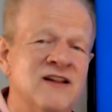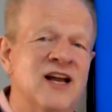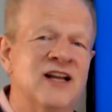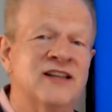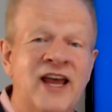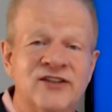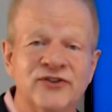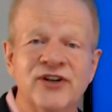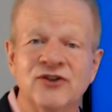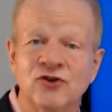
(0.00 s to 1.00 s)
that the
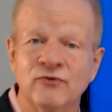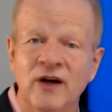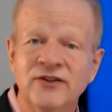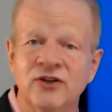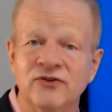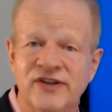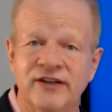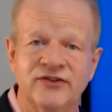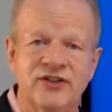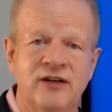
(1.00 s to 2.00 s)
Hazelton Toronto
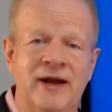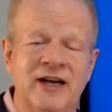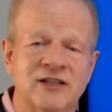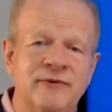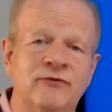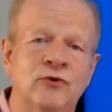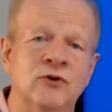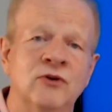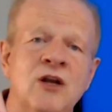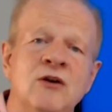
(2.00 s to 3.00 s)
sales team asked me
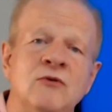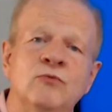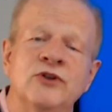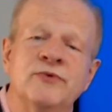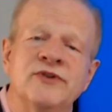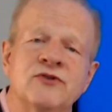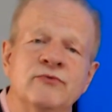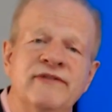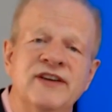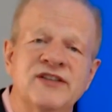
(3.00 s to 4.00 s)
for, which was to
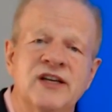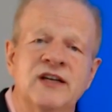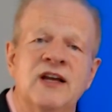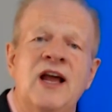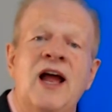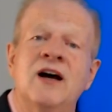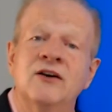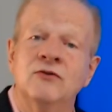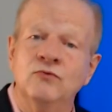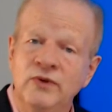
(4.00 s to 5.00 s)
revisit how to
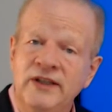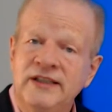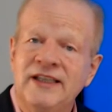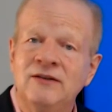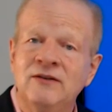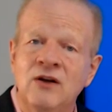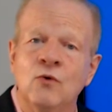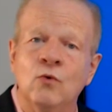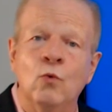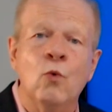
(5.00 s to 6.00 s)
really
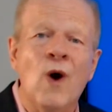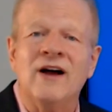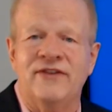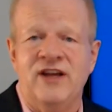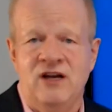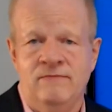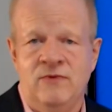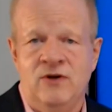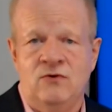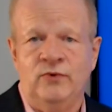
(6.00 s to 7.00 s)
wow them
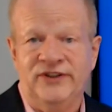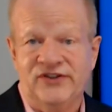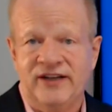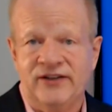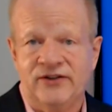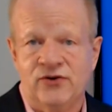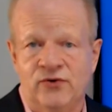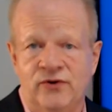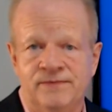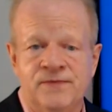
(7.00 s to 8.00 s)
with a site
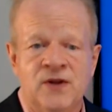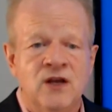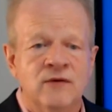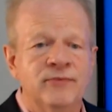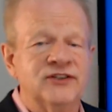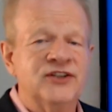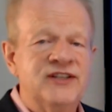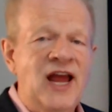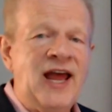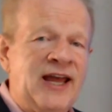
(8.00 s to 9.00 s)
tour. But
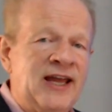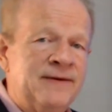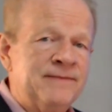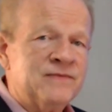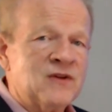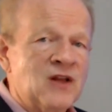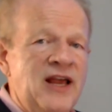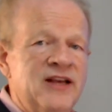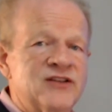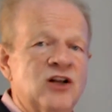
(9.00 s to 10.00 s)
today
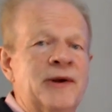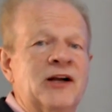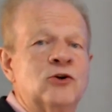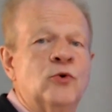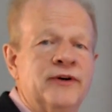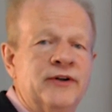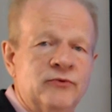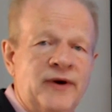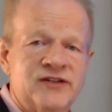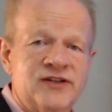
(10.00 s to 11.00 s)
is all about quoting the
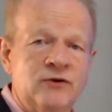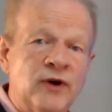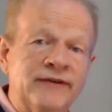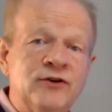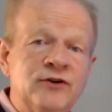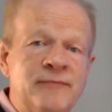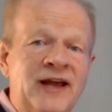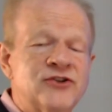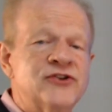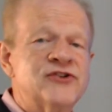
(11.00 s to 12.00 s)
rates. And revenue
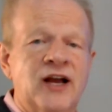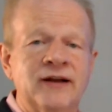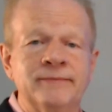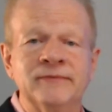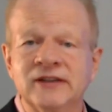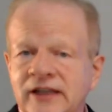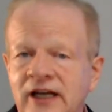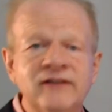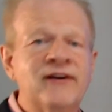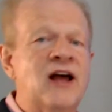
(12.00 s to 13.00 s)
managers, I
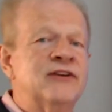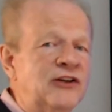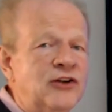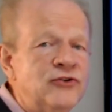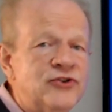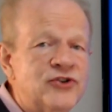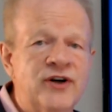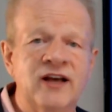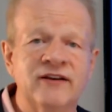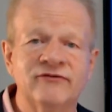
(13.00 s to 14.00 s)
love having a huge
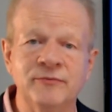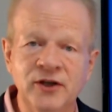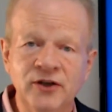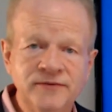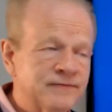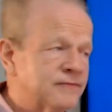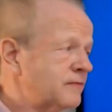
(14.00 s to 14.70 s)
turnout from you